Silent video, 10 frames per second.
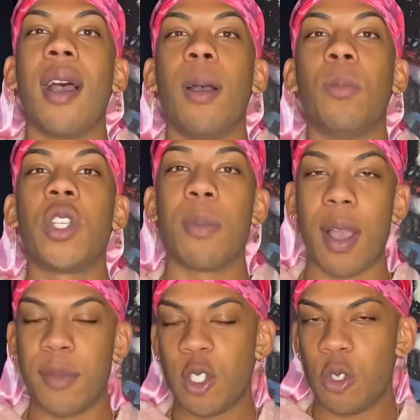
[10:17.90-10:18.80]
She
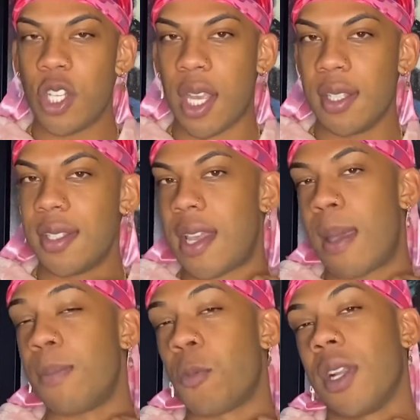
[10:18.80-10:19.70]
bought me two chains.
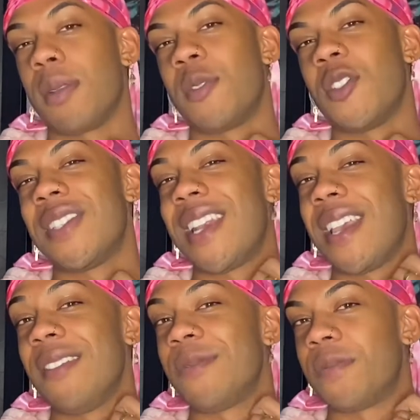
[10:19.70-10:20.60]
I'm wearing them till
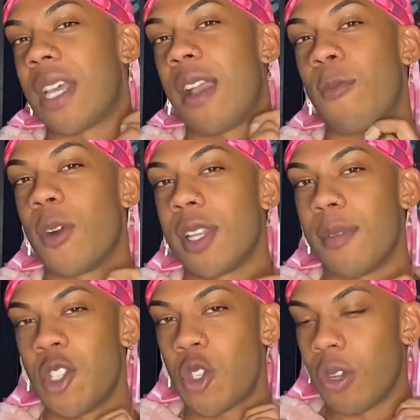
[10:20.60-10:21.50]
today. I wear them
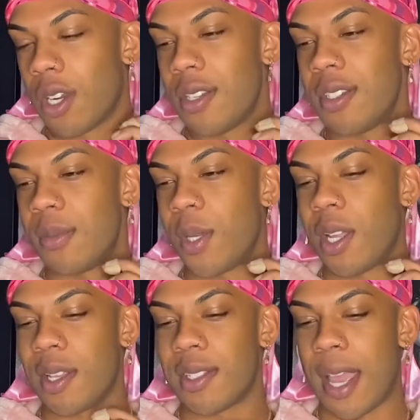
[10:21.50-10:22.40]
as chokers
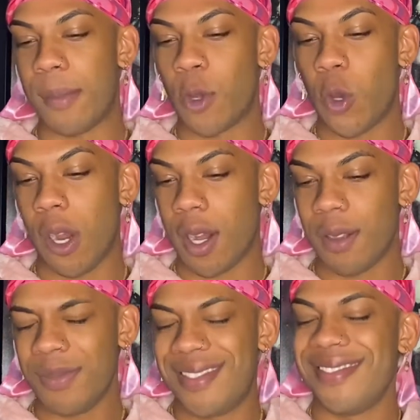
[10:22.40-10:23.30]
because I'm queer now.
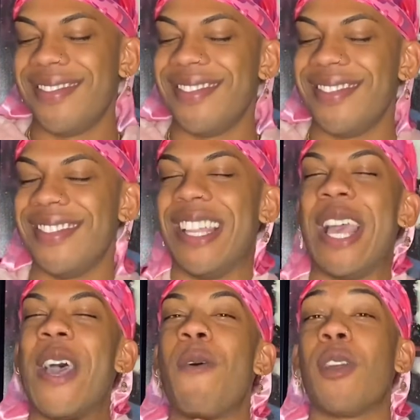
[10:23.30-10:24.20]

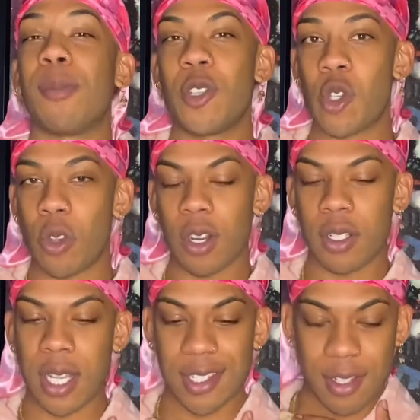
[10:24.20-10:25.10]
Wear them as
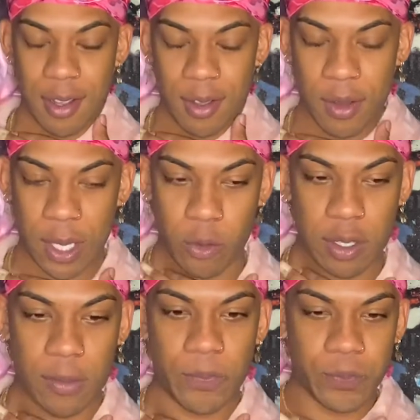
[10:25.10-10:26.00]
chokers. I still like wear
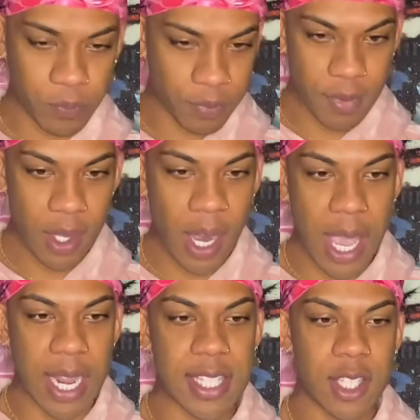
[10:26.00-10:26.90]
them,
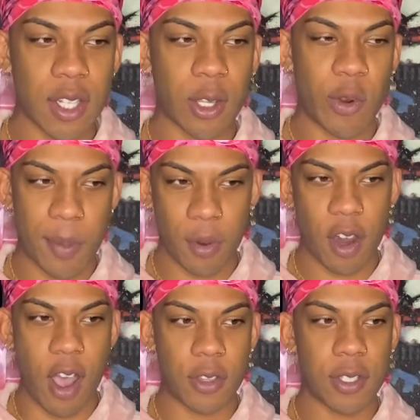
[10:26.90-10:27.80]
and I still like remember
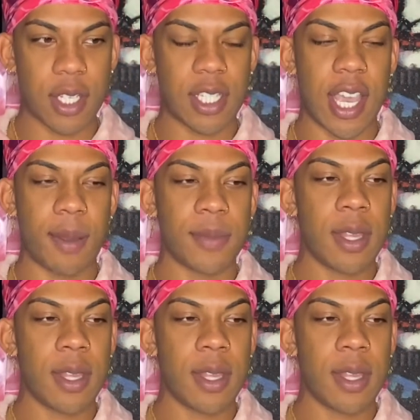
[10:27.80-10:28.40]
all those good times.